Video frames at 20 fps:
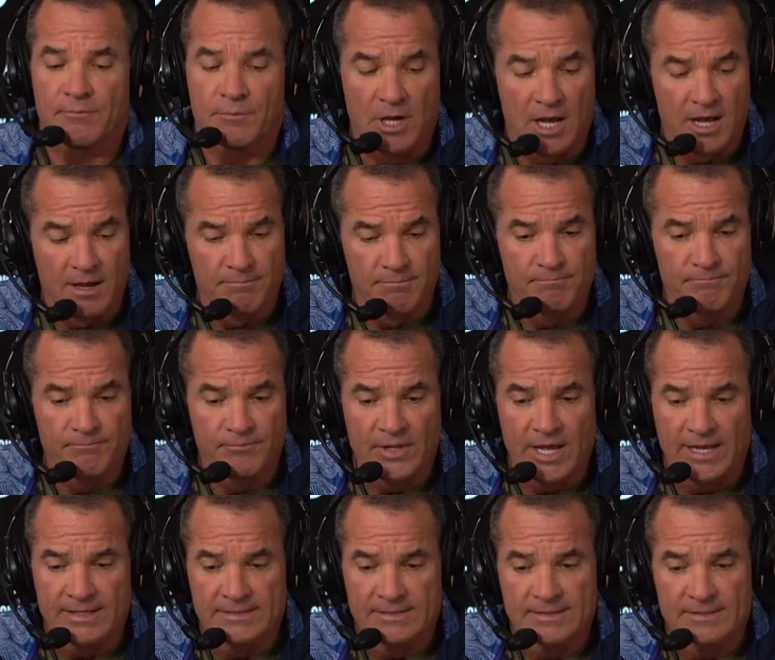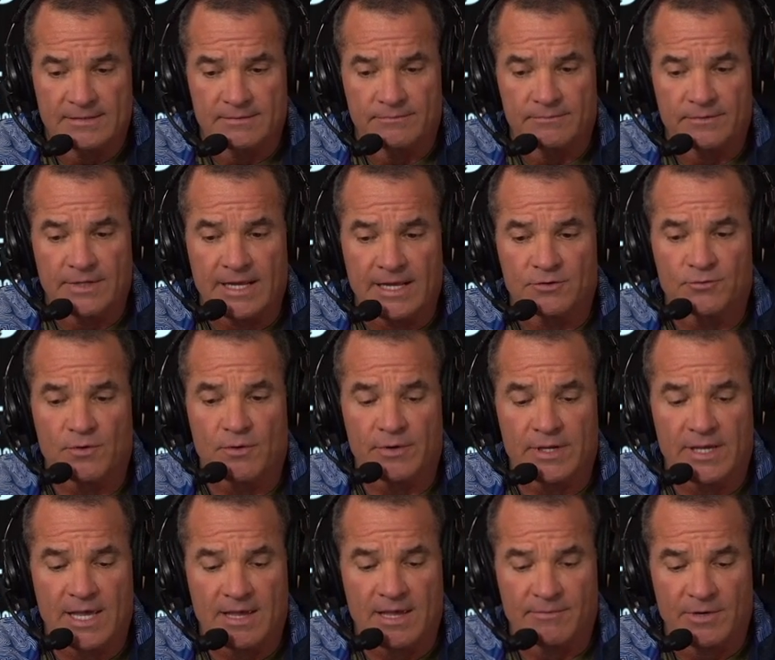Bob, that's what
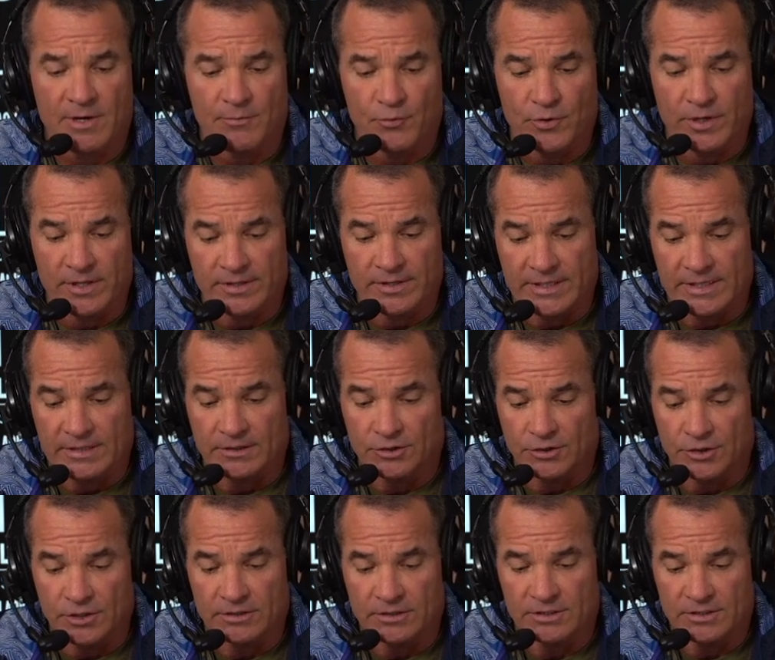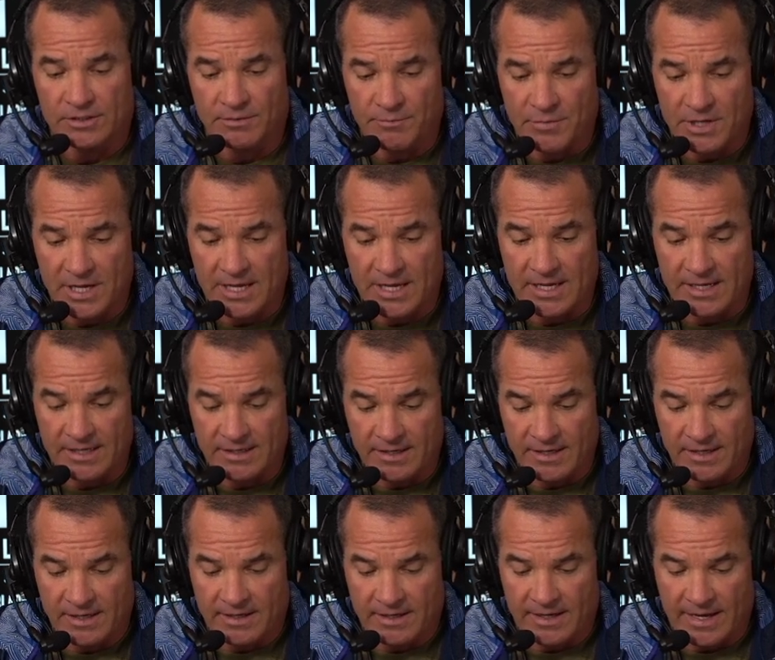we came up with. It looks to me
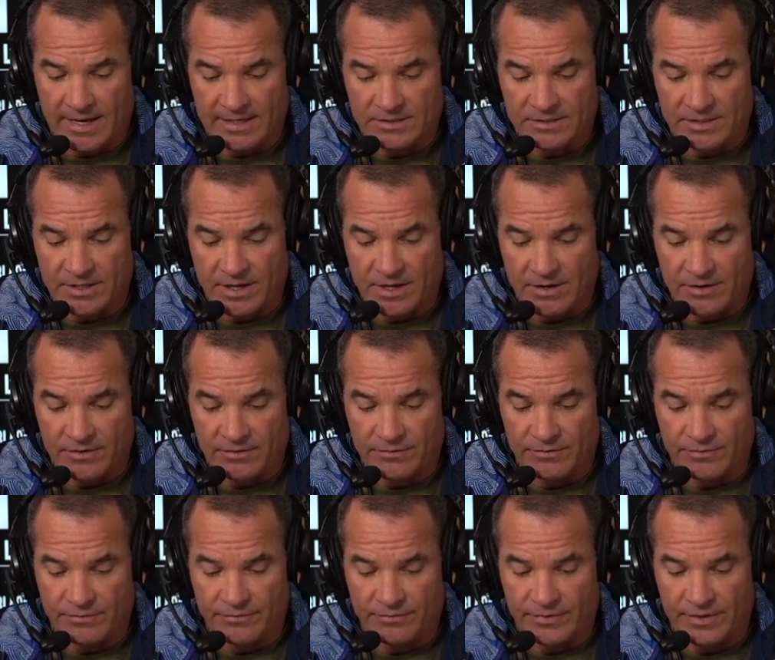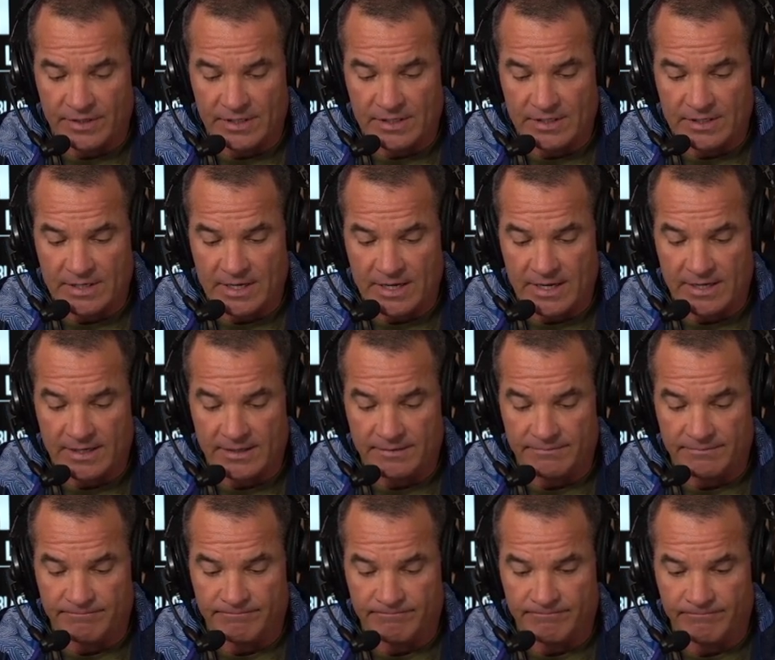as though the
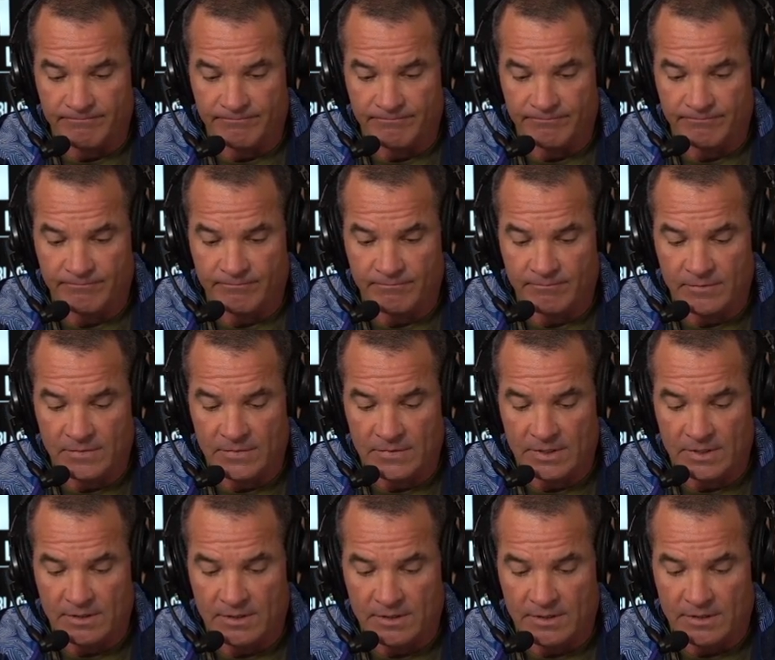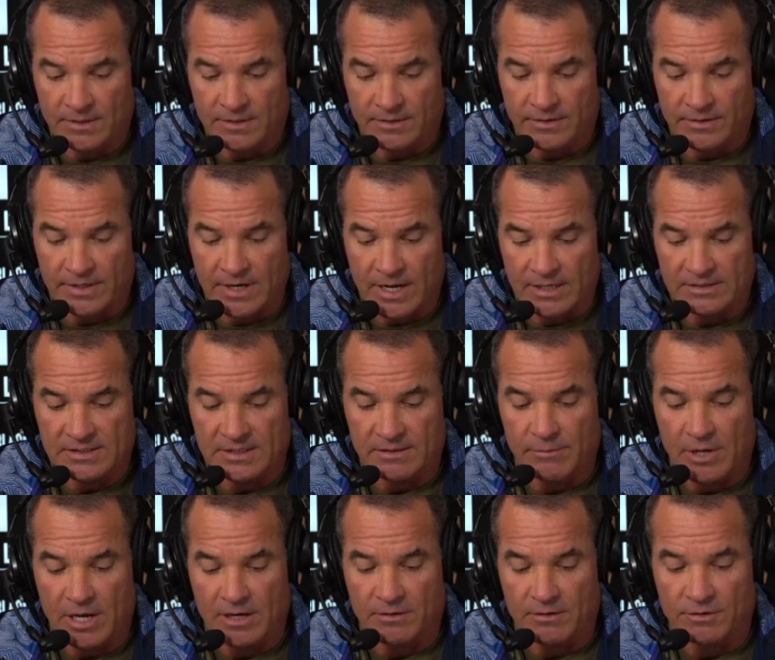non-slip
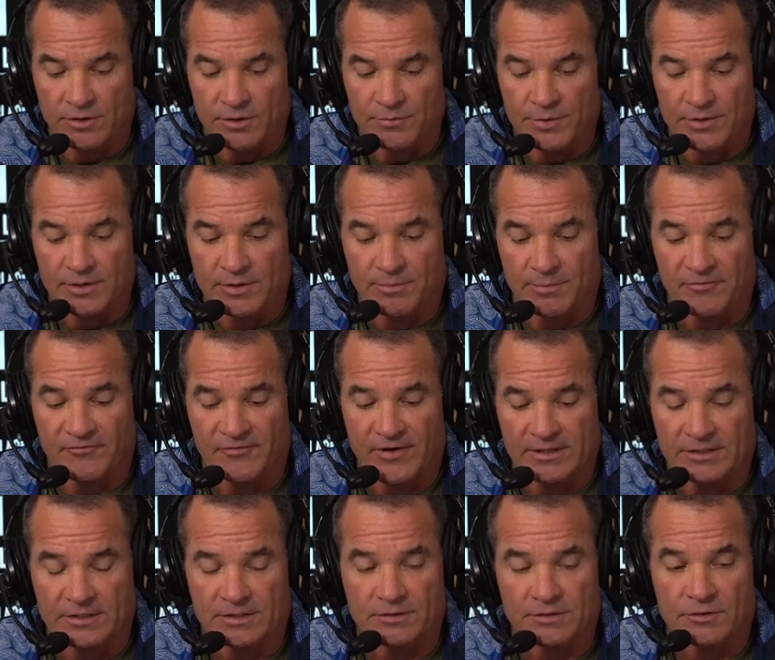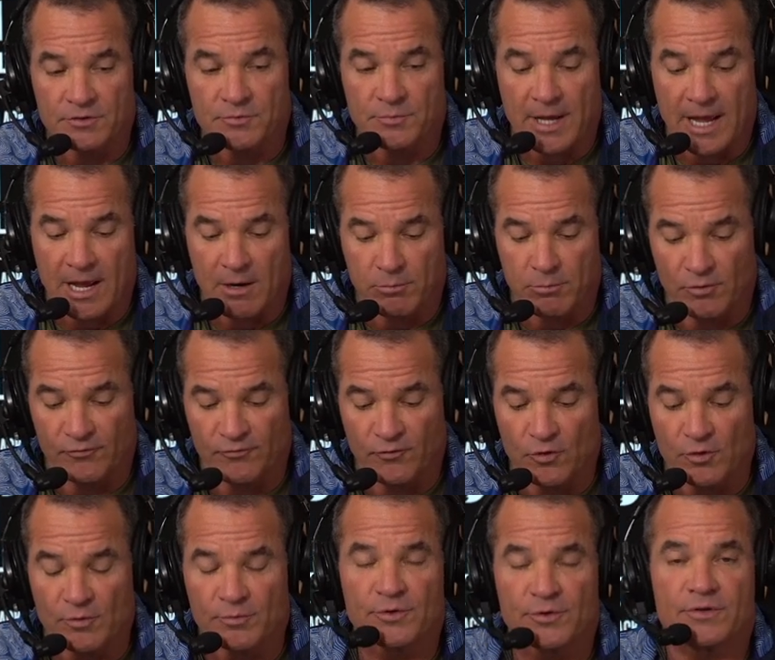mono loop and the perfection loop
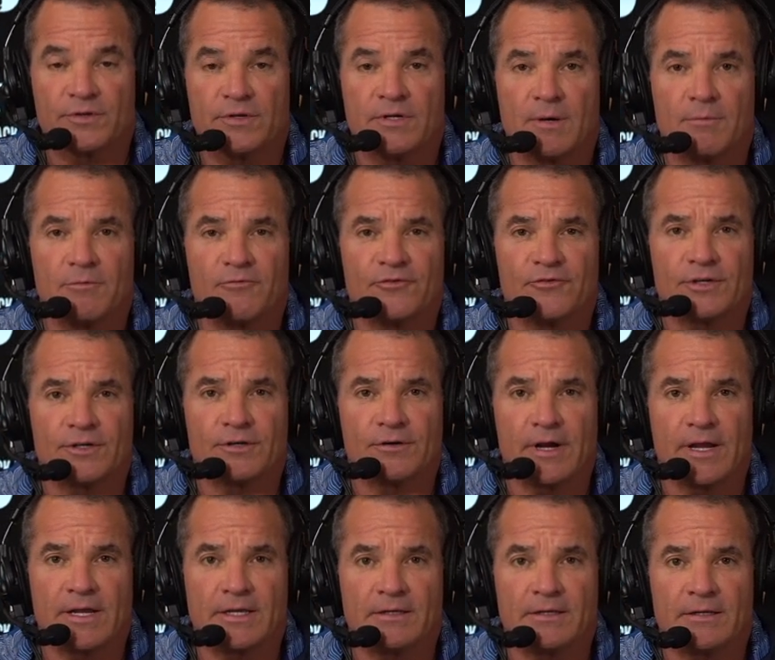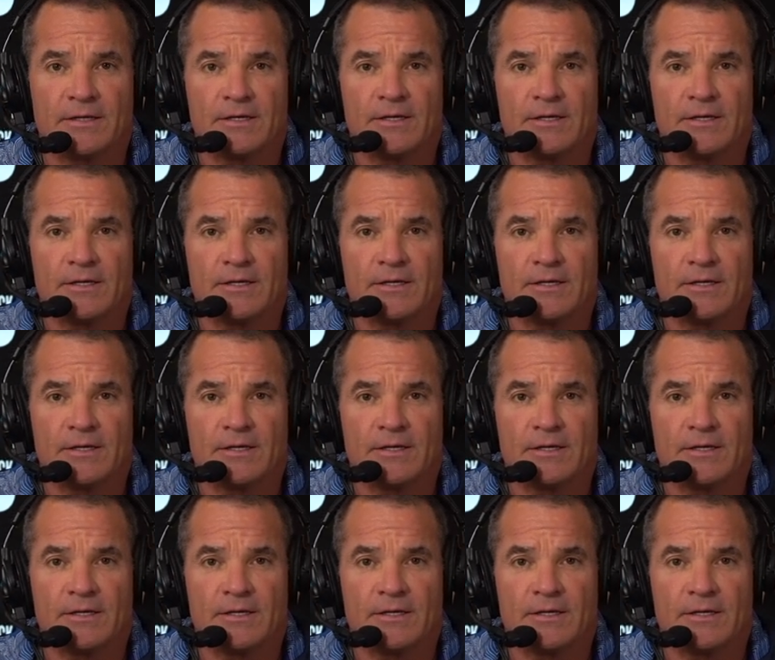outperformed the double figure eight,